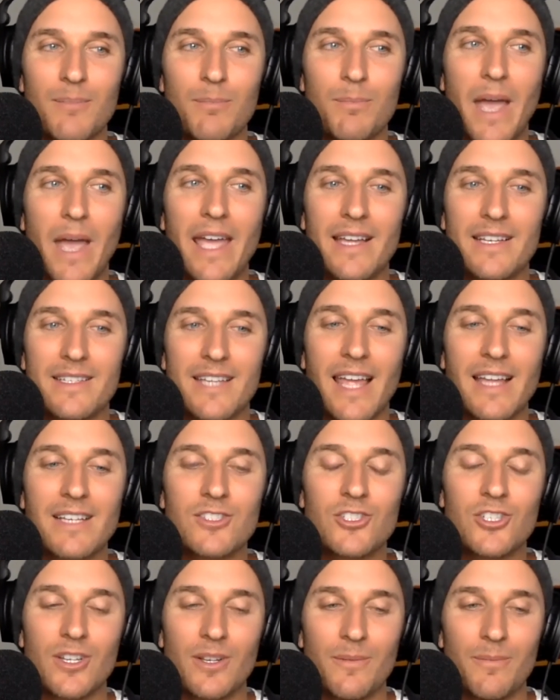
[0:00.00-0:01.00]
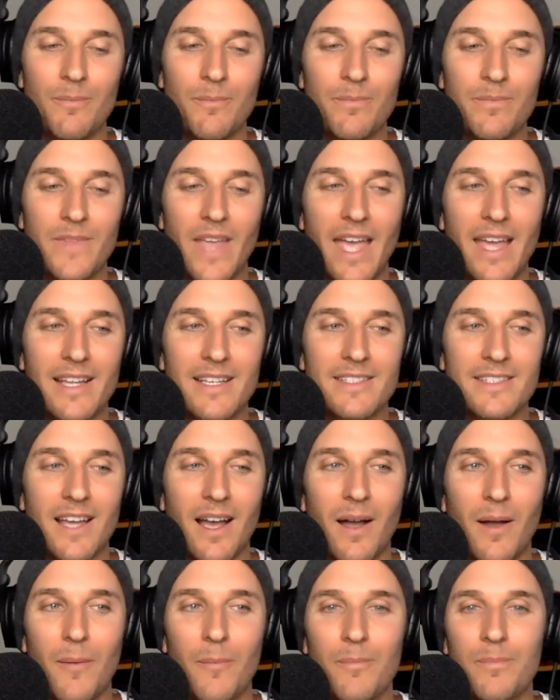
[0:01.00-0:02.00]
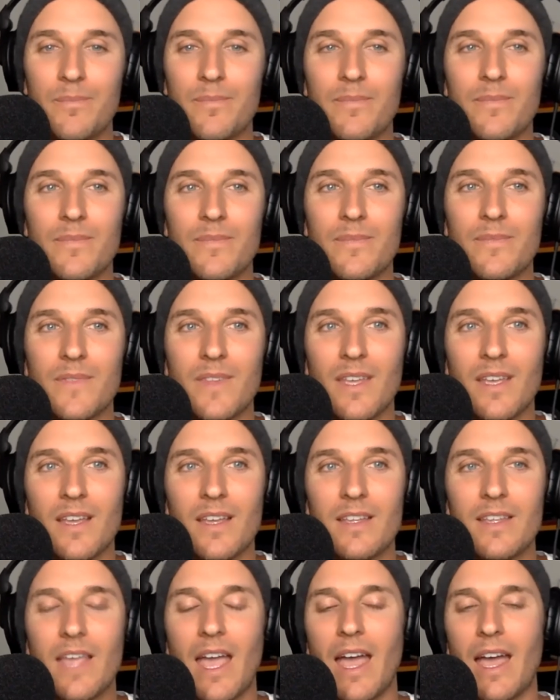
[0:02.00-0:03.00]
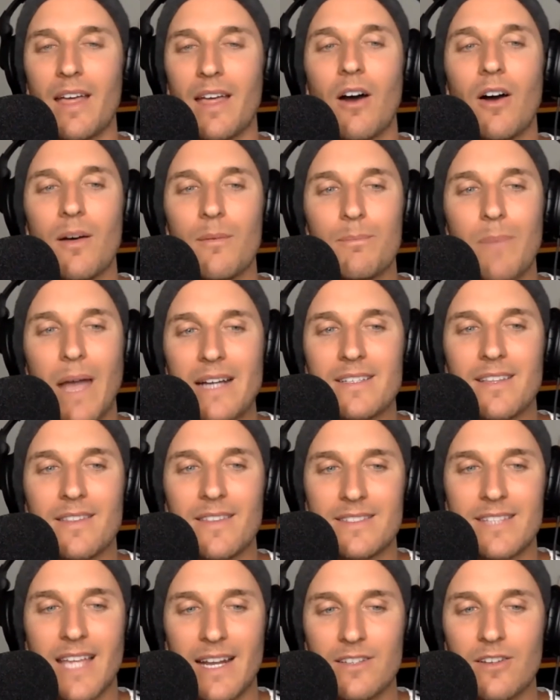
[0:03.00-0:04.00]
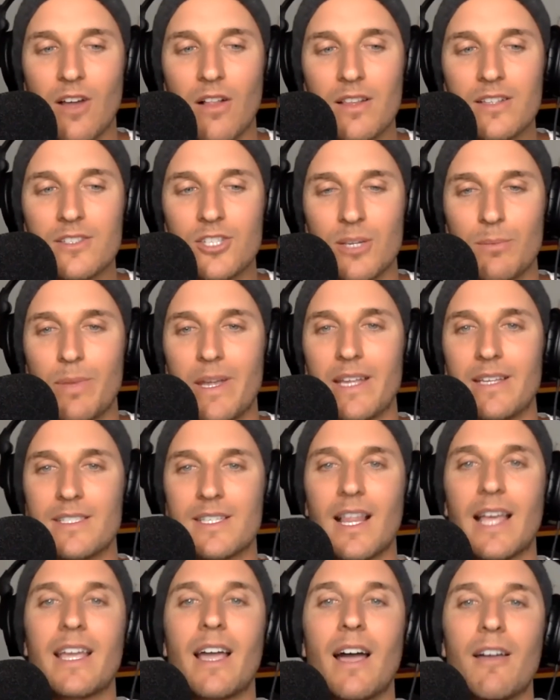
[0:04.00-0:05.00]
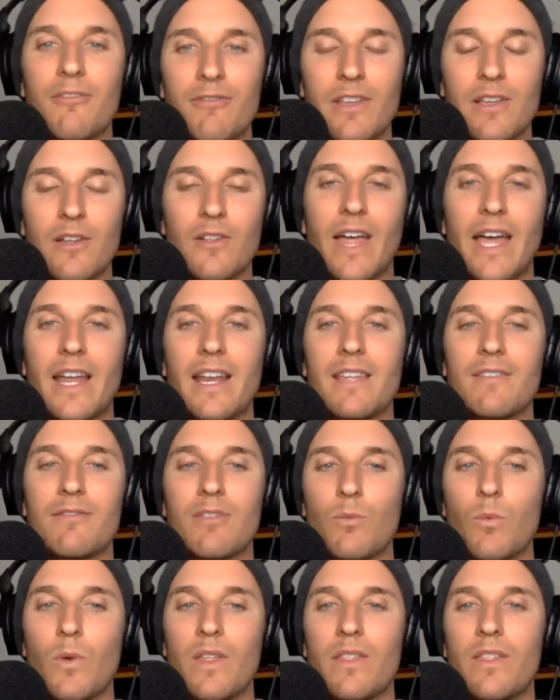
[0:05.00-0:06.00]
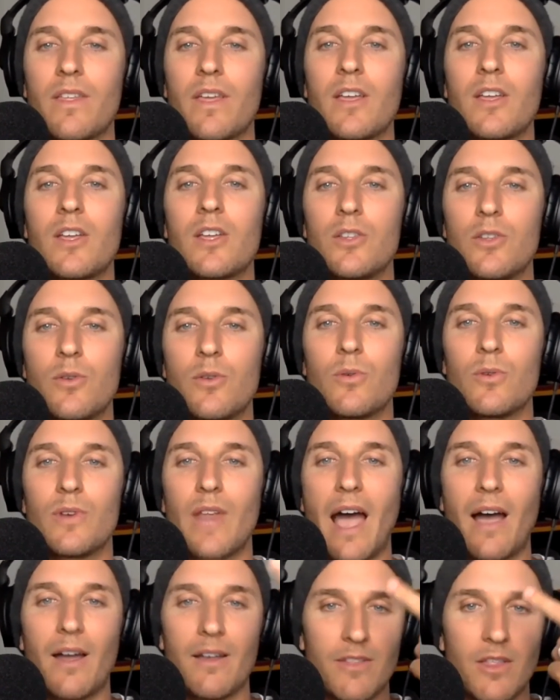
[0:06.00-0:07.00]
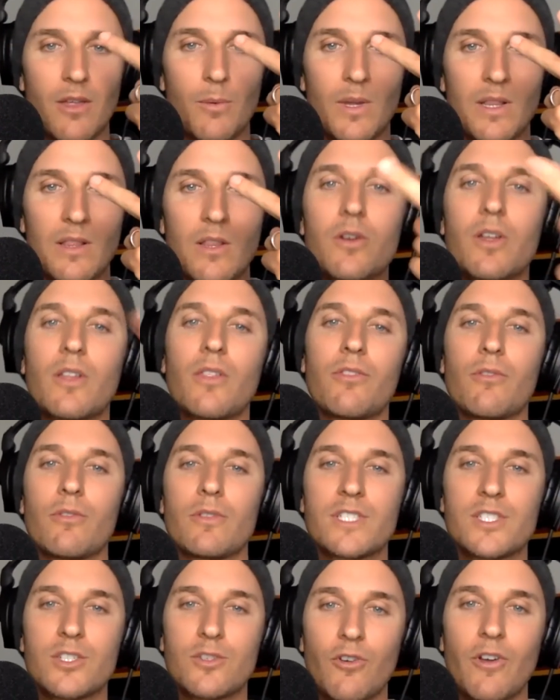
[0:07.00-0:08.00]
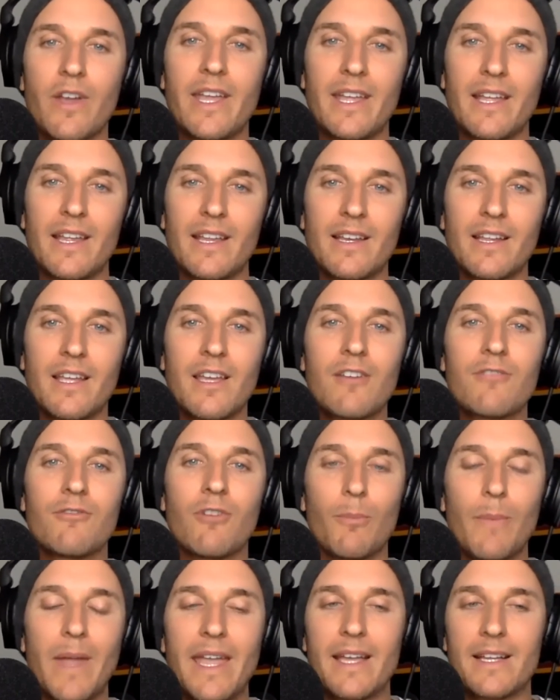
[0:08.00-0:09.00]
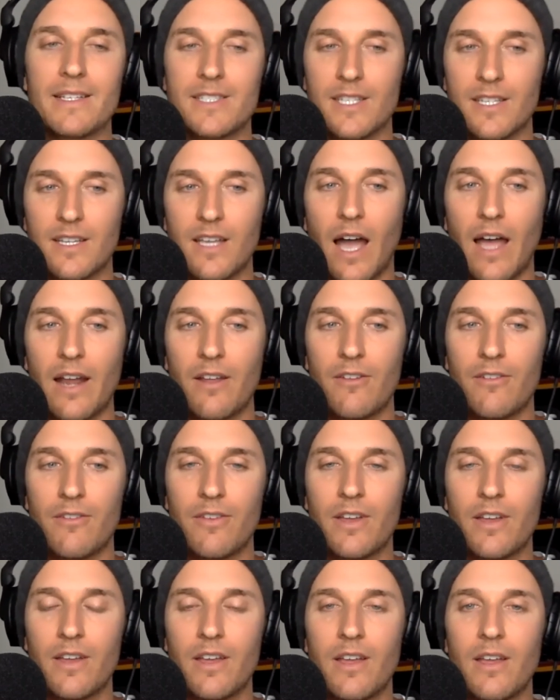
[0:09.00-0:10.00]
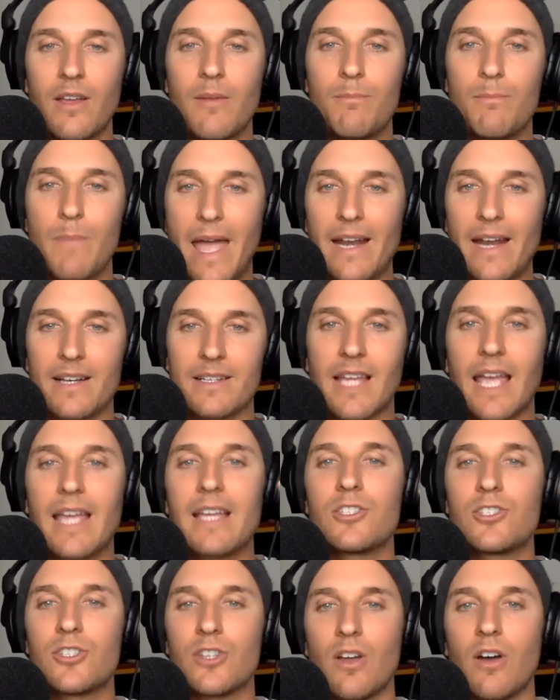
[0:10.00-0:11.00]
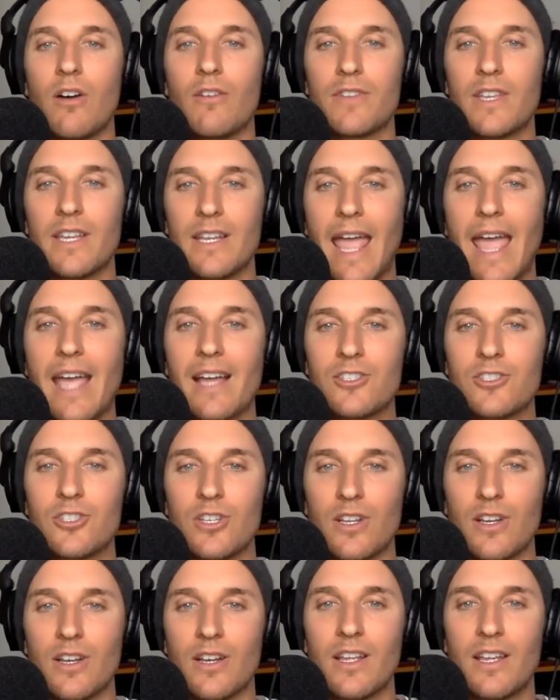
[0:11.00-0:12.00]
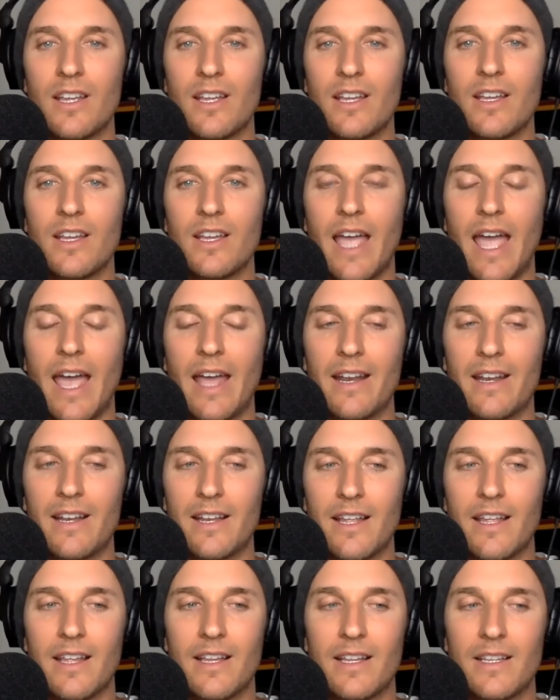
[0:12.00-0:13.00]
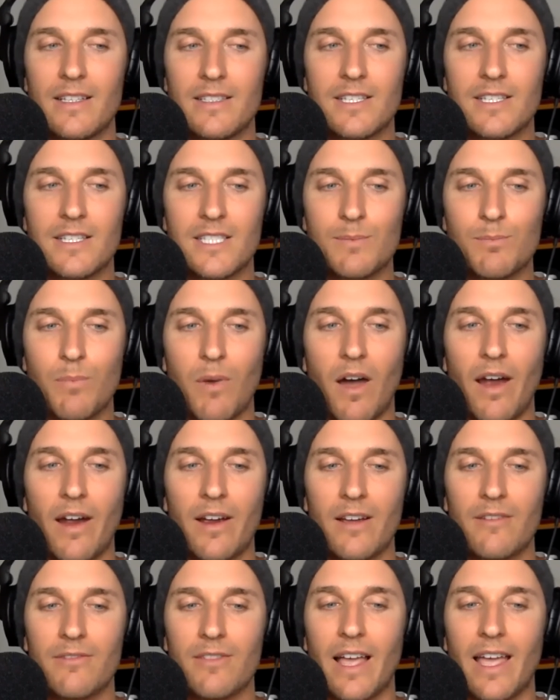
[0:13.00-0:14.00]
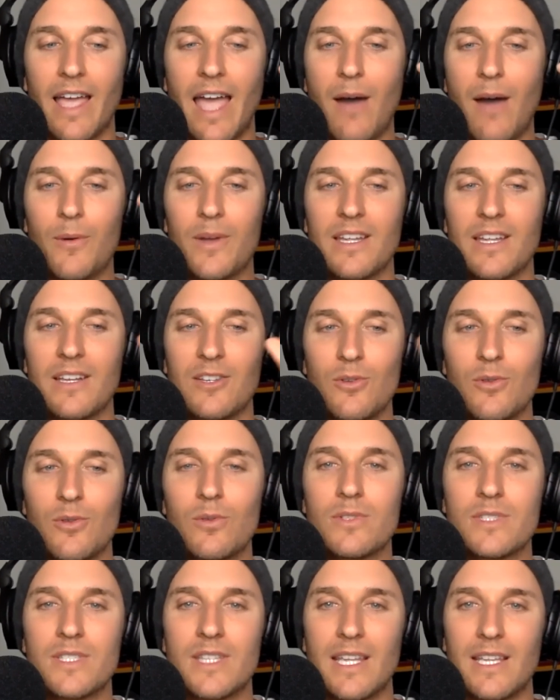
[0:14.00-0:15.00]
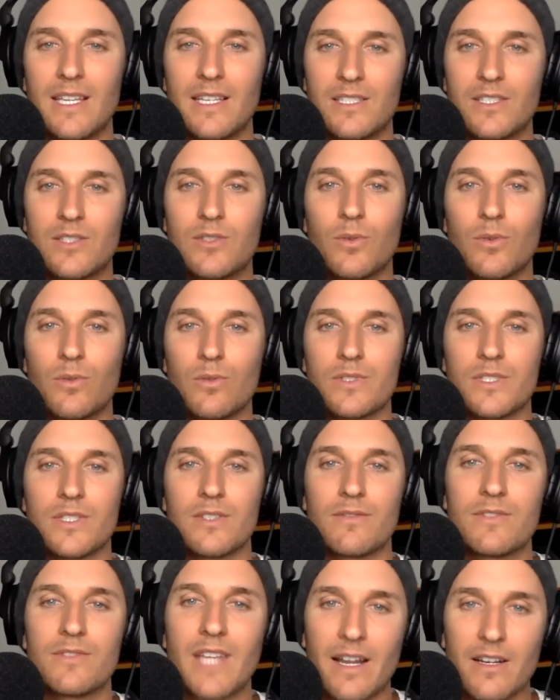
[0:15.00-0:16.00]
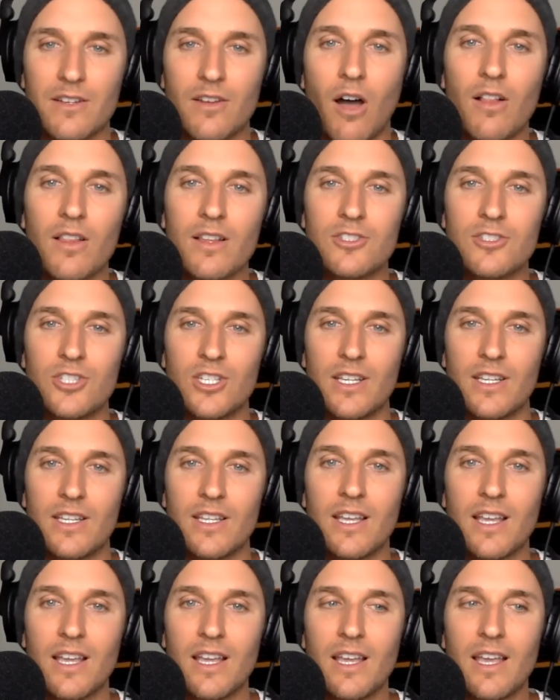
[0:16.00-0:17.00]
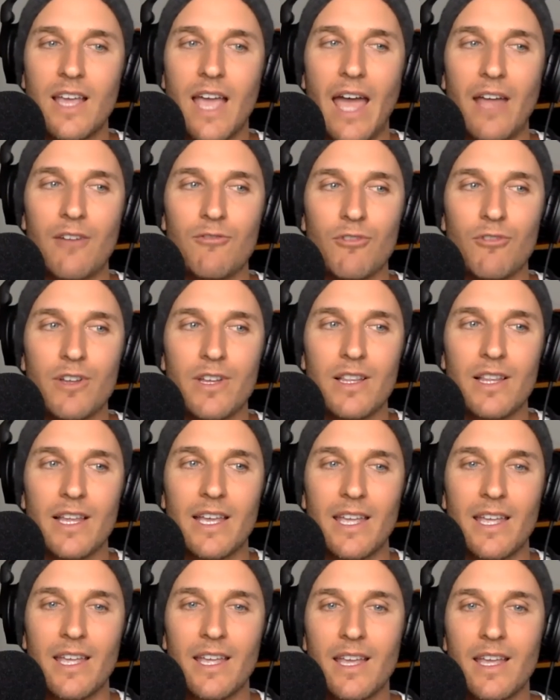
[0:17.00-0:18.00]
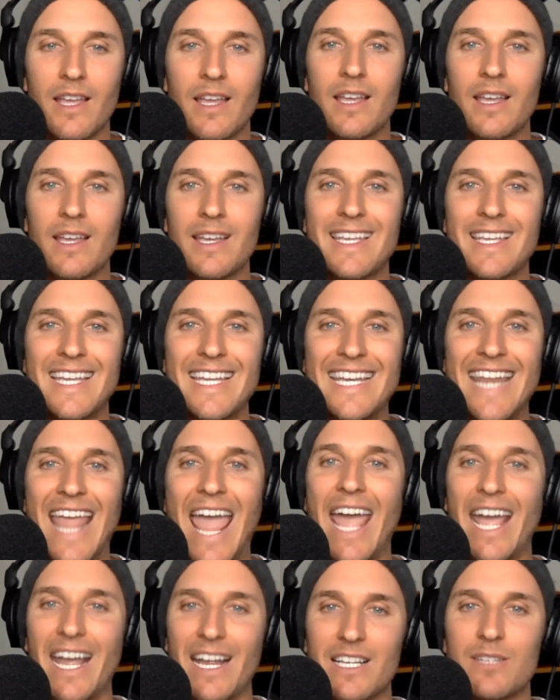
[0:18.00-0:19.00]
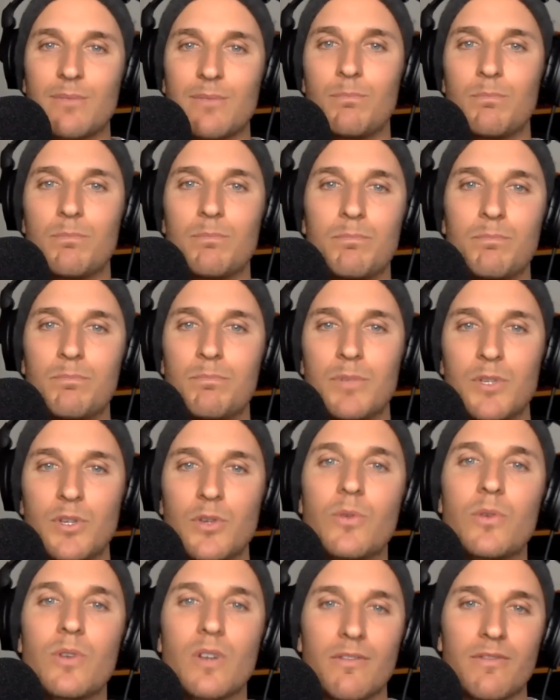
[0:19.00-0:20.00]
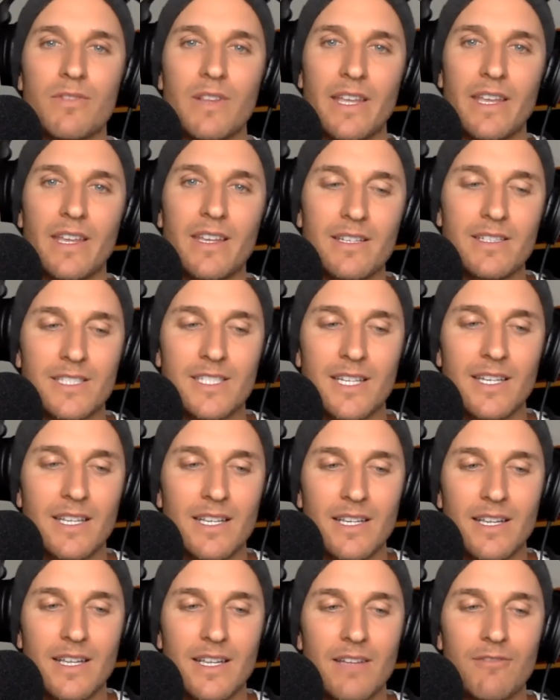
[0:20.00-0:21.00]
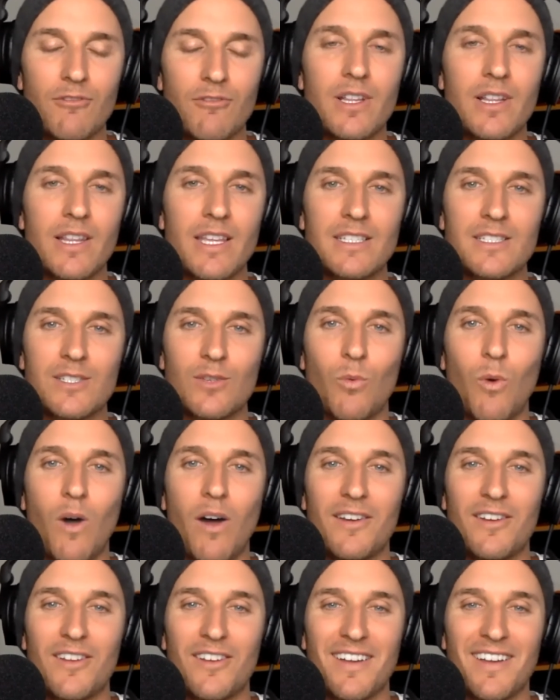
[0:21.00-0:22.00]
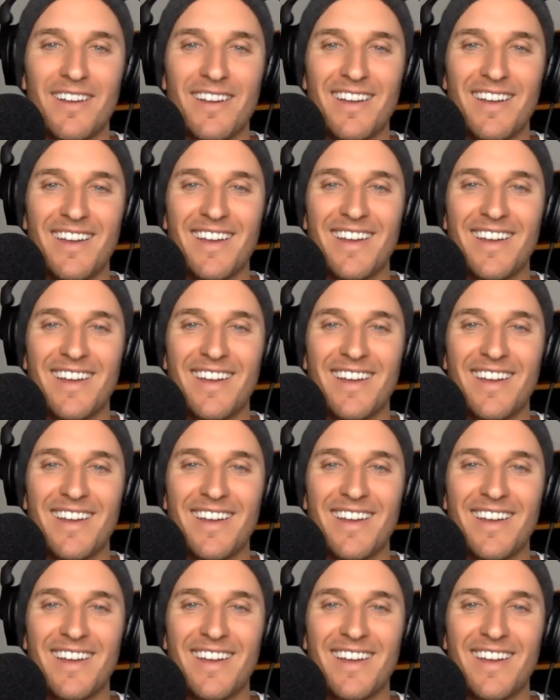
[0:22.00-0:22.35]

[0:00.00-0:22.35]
pay attention. And back to the technology piece. Like, I feel that even with you now, even though we're looking through a screen, for me it's a kind of meditation of connection. And it's inspiring of like how we can use these tools of technology and really connect beautifully, because it really is a wonder.